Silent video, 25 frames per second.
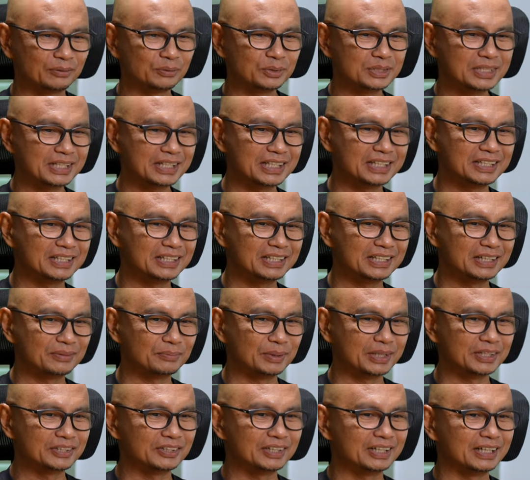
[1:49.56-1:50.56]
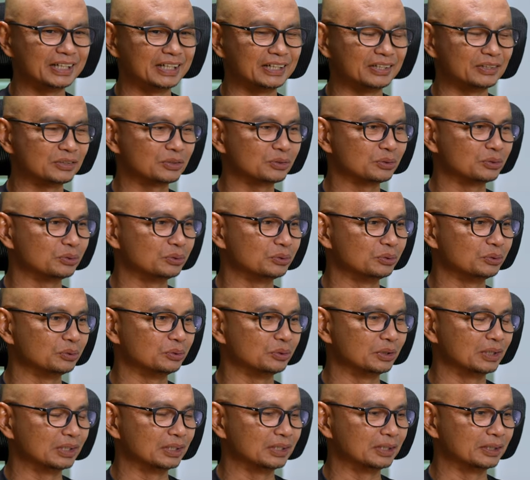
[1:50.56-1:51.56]
was an engineer by training,
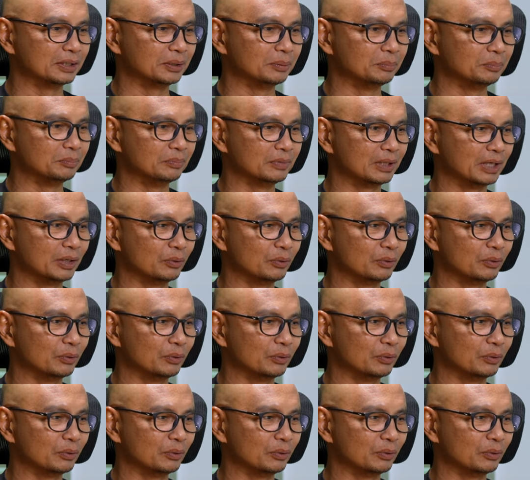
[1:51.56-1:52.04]
so um,